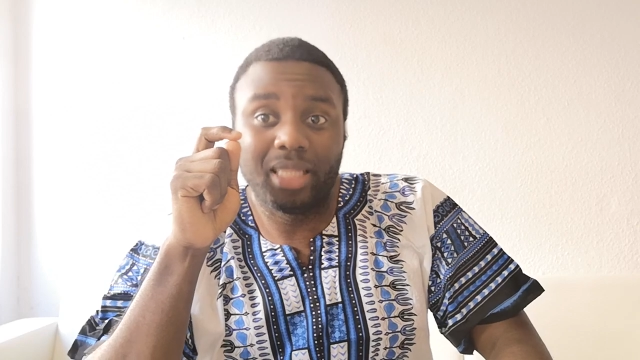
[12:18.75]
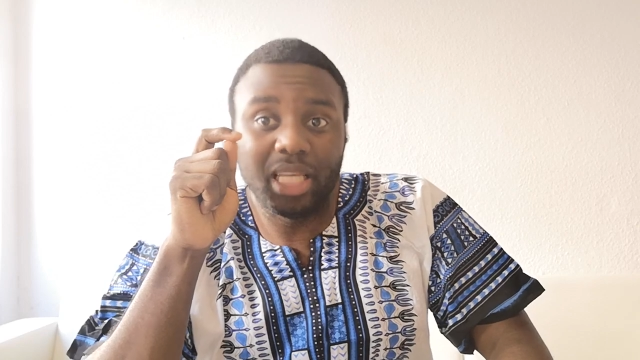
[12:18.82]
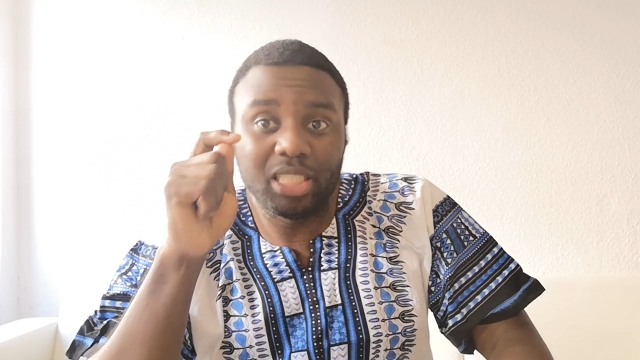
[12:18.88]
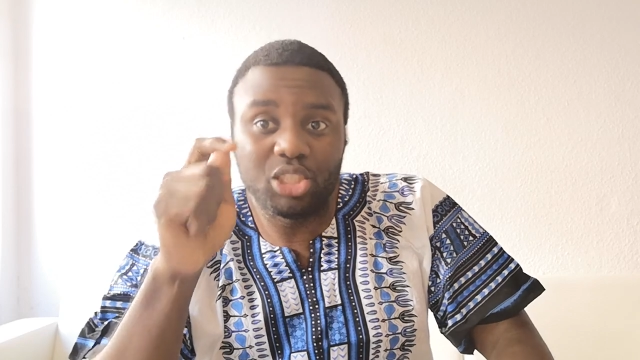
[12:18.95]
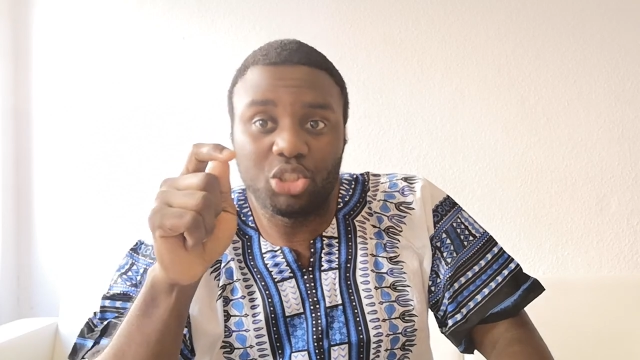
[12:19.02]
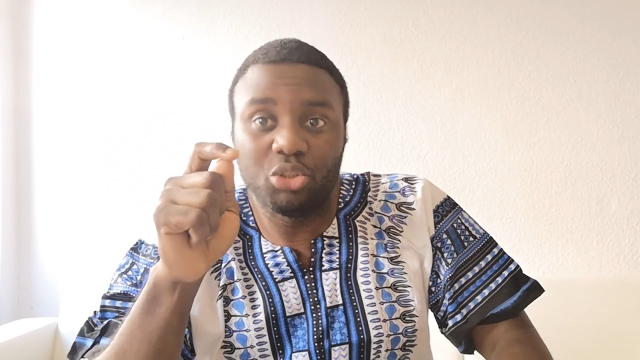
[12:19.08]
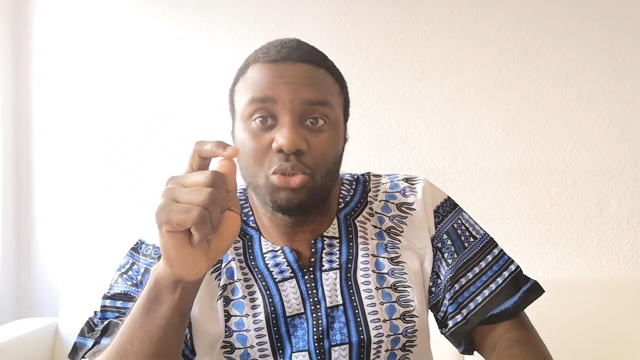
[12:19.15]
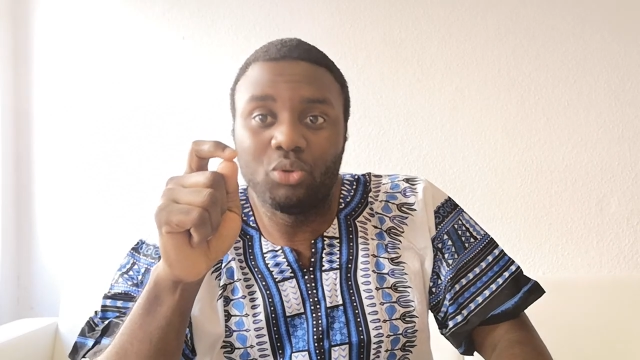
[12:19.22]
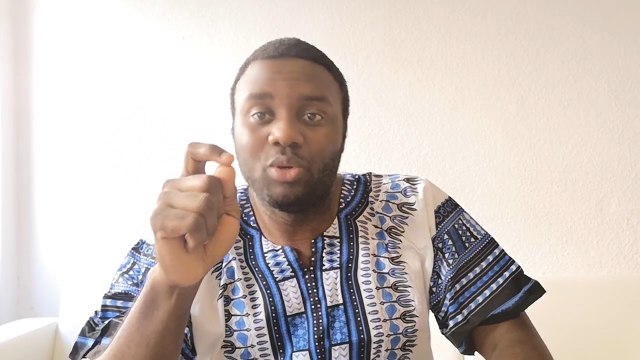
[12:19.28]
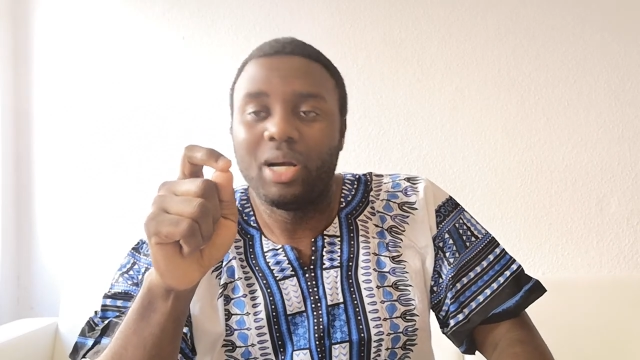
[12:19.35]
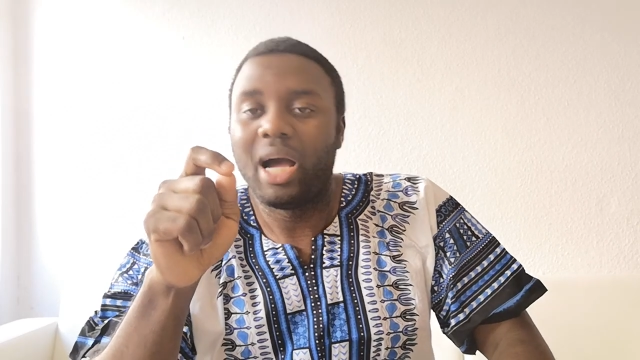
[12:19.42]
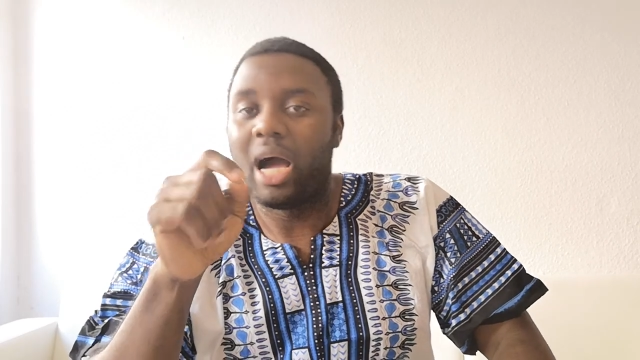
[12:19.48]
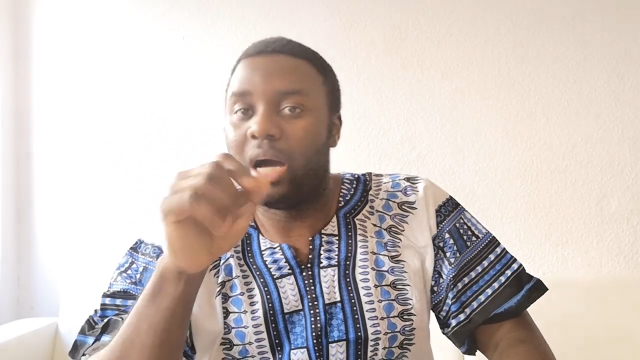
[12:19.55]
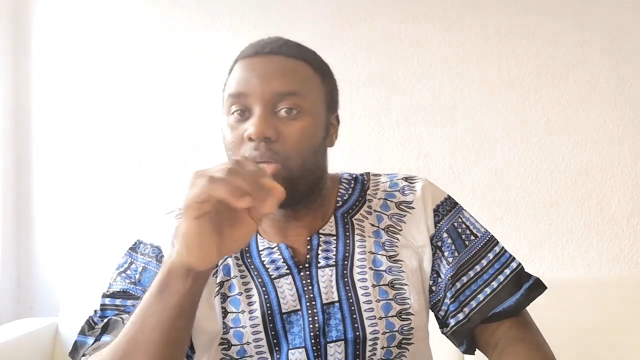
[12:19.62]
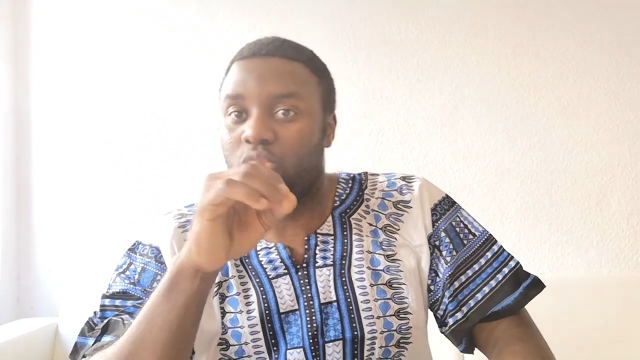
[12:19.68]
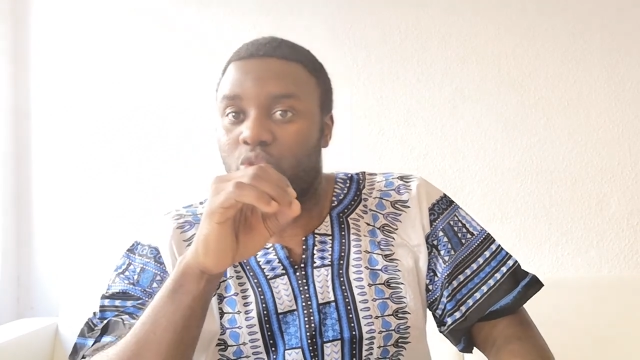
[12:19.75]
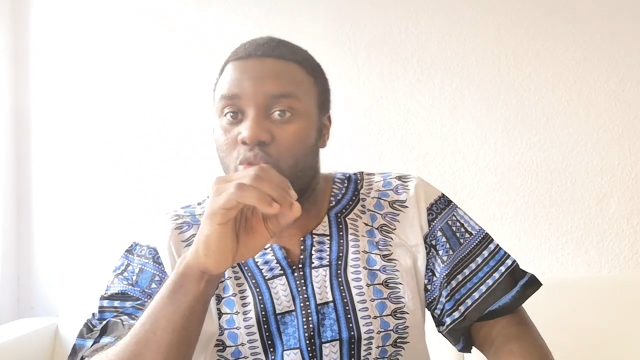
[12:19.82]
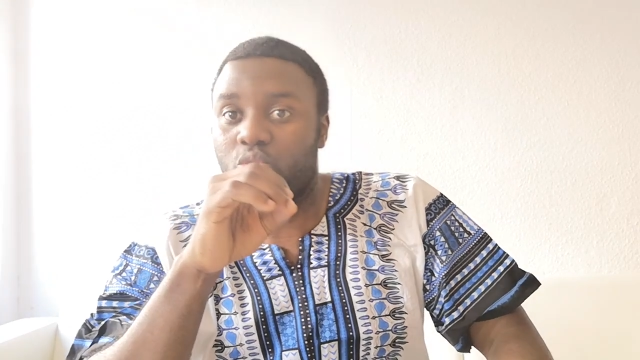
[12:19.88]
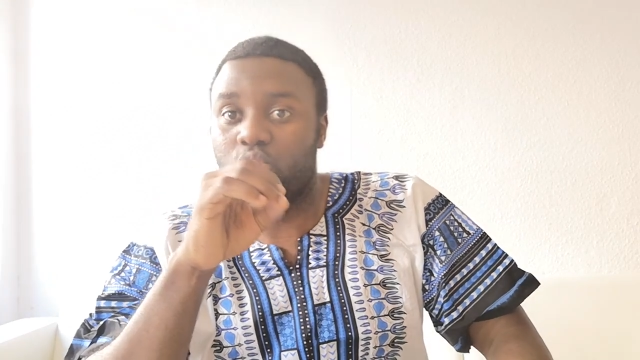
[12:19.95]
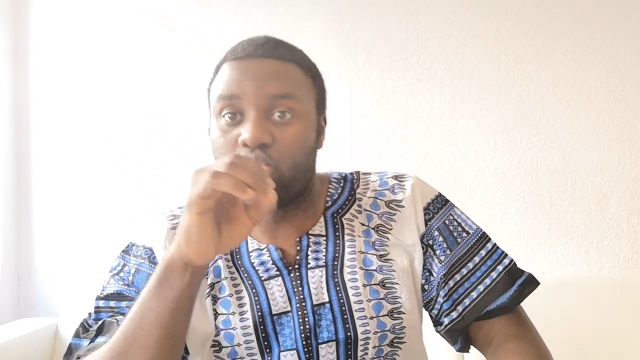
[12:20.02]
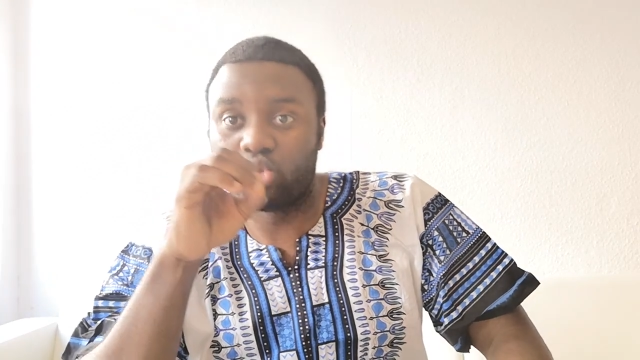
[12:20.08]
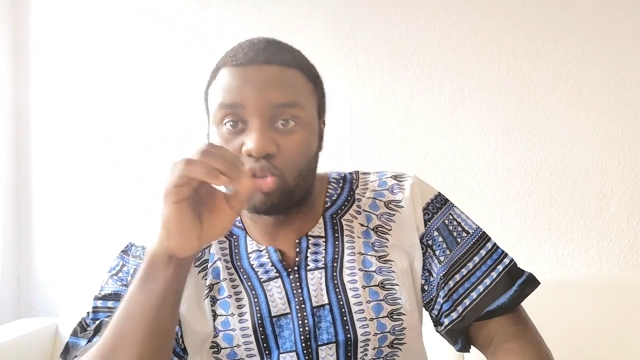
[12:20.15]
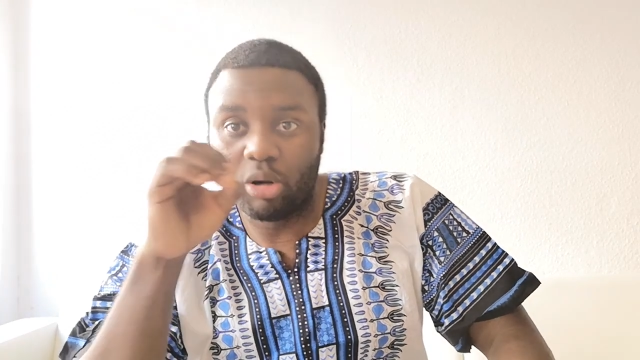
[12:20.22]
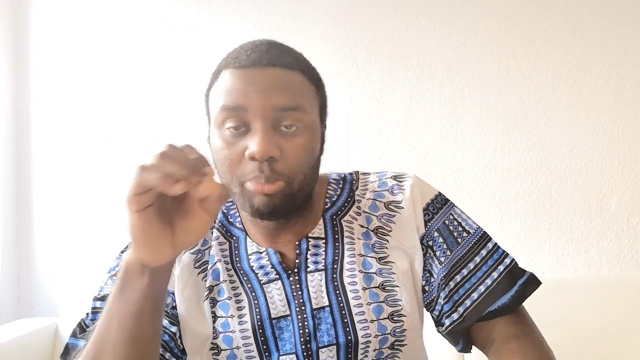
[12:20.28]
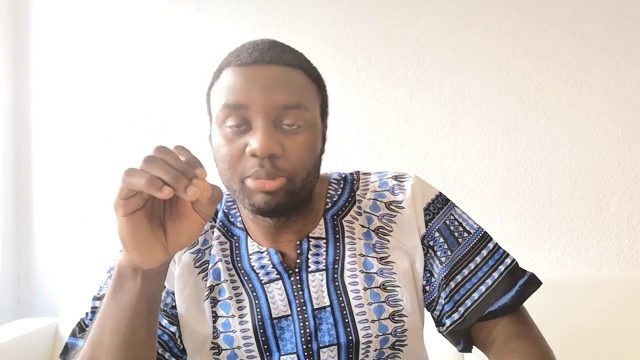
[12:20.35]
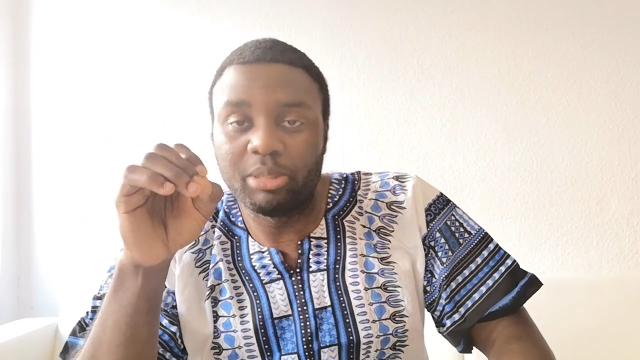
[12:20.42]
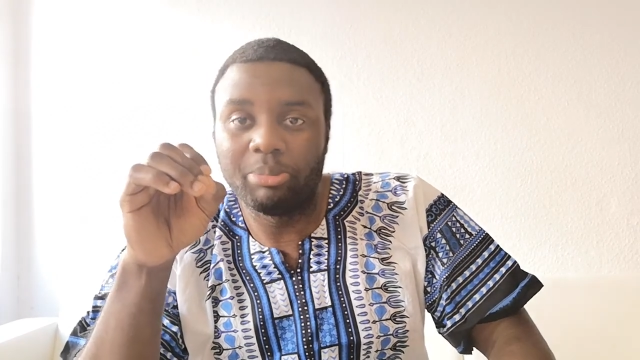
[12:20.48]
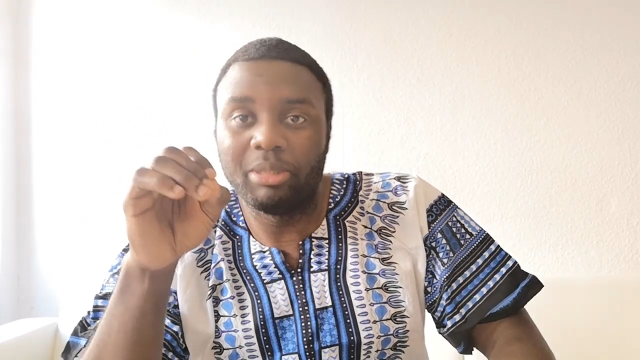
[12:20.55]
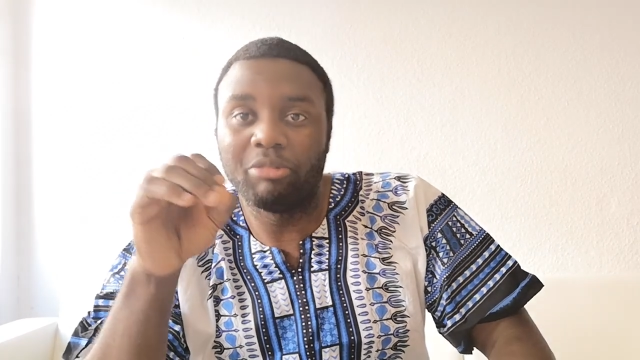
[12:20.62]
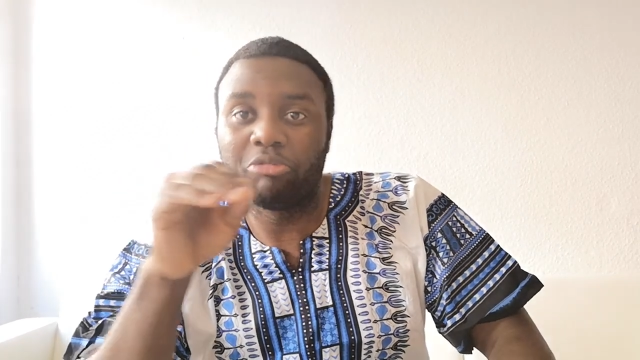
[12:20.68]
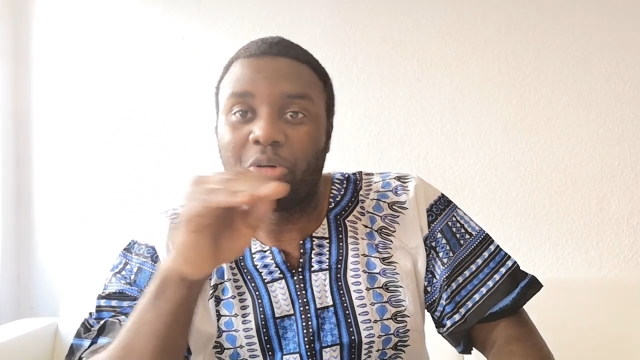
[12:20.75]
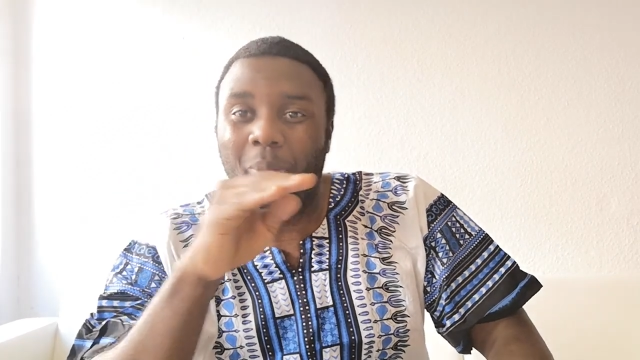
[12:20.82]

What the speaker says: teach you how to do dropshipping